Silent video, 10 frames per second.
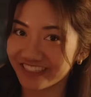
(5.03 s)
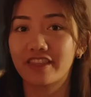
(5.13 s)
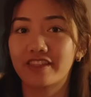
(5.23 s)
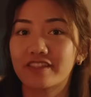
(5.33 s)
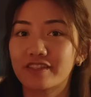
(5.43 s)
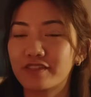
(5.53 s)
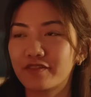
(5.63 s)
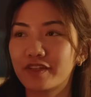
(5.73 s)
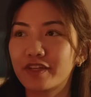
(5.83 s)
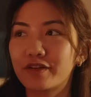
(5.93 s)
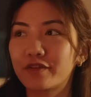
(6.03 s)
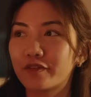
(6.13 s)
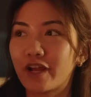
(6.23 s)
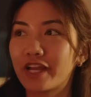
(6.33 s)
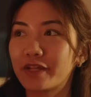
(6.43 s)
This is a video
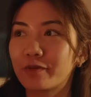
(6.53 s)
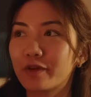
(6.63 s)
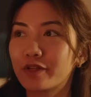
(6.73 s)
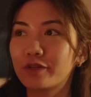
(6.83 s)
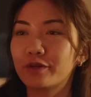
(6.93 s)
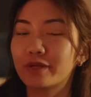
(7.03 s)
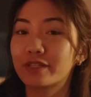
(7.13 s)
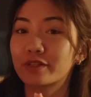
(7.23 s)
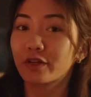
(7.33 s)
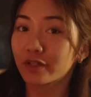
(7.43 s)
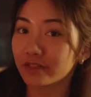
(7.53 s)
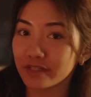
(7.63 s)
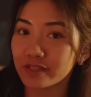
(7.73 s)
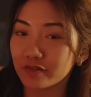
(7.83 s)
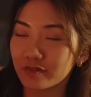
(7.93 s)
for anyone who is currently
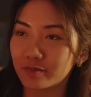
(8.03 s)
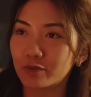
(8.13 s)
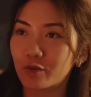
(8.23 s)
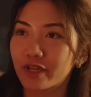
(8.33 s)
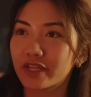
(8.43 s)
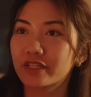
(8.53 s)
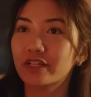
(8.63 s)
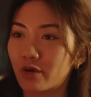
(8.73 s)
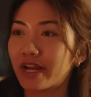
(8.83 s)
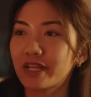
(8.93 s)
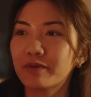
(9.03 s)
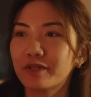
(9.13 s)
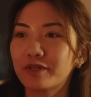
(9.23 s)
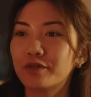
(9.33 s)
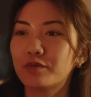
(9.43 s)
self-employed or
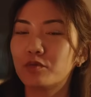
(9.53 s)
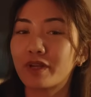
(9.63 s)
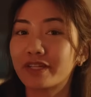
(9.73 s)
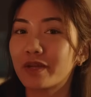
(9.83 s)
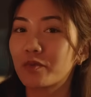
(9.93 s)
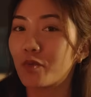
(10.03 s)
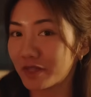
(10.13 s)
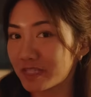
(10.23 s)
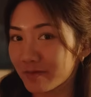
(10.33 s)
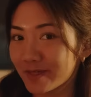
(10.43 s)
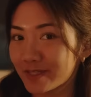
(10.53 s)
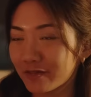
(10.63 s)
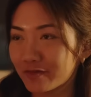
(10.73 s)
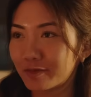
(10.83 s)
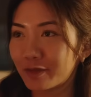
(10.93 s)
anyone who one day wants to be
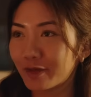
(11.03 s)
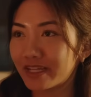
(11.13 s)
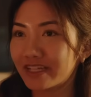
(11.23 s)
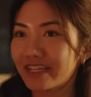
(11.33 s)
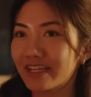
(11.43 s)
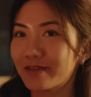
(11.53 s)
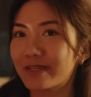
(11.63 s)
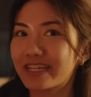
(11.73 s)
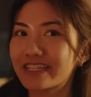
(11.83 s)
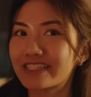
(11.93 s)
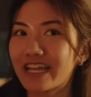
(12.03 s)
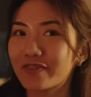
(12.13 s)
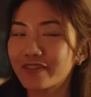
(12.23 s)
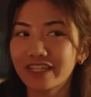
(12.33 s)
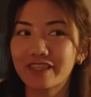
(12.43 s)
self-employed, because I
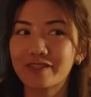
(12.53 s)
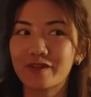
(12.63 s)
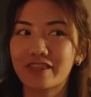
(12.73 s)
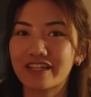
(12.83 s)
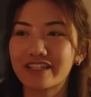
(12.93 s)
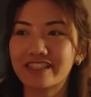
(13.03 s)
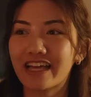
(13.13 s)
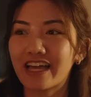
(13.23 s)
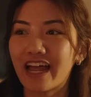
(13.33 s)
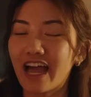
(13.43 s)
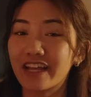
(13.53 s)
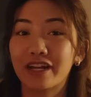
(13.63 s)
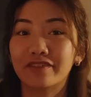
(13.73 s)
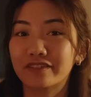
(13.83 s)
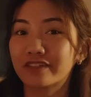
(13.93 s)
feel like these are things that I
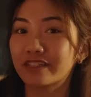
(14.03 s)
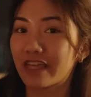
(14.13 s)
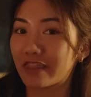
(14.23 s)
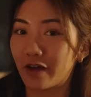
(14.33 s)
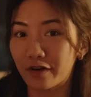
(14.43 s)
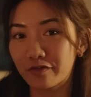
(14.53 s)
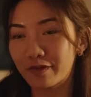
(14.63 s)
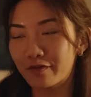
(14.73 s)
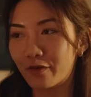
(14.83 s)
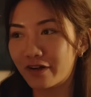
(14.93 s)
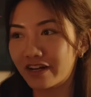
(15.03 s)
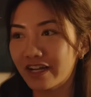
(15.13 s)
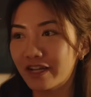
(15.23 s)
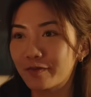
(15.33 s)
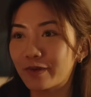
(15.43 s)
never really thought of before,
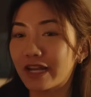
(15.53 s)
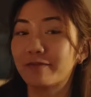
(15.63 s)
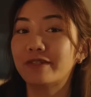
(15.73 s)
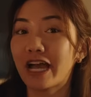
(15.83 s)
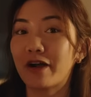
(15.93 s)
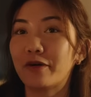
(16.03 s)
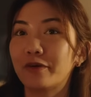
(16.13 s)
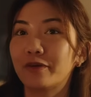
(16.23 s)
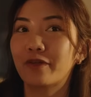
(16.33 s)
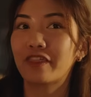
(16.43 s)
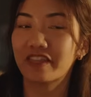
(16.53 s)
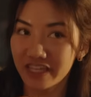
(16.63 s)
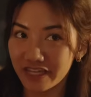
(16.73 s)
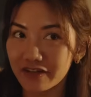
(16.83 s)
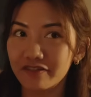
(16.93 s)
but am now
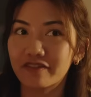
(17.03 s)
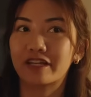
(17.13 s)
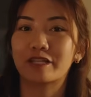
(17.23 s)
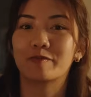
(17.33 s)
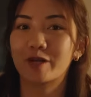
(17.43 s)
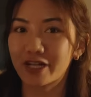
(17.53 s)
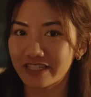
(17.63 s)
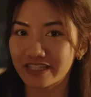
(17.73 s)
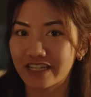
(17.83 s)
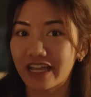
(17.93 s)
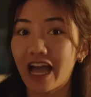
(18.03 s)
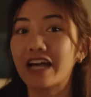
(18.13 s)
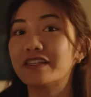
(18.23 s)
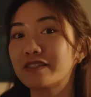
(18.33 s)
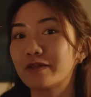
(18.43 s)
thinking of and experiencing
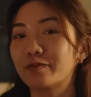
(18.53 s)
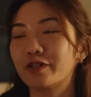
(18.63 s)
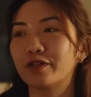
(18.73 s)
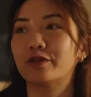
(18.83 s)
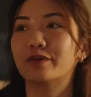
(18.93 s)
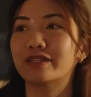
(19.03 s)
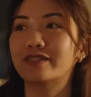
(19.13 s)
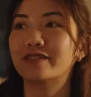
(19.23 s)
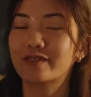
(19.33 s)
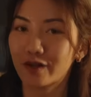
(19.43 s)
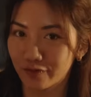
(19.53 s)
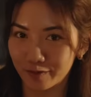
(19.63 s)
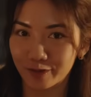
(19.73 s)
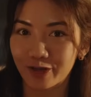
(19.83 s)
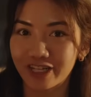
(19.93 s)
as someone who is
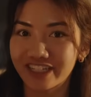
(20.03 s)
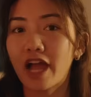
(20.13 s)
self-employed.